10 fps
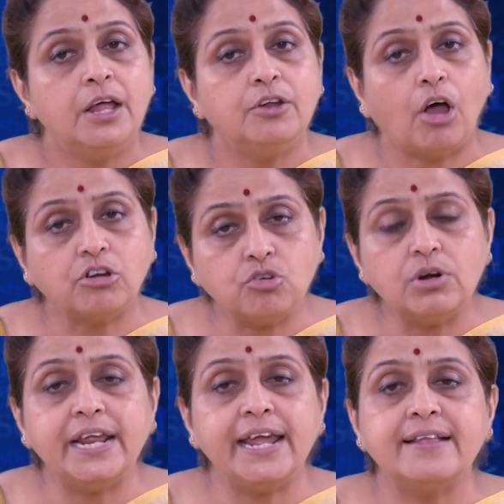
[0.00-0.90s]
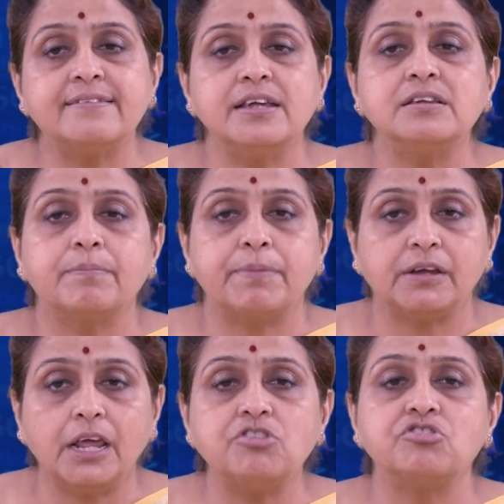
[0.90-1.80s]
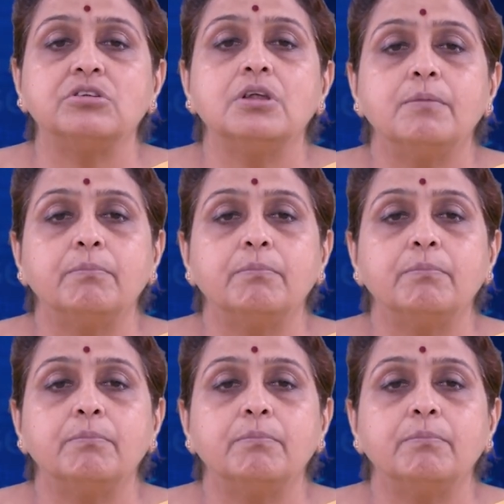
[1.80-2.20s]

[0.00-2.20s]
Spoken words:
not only its interpretation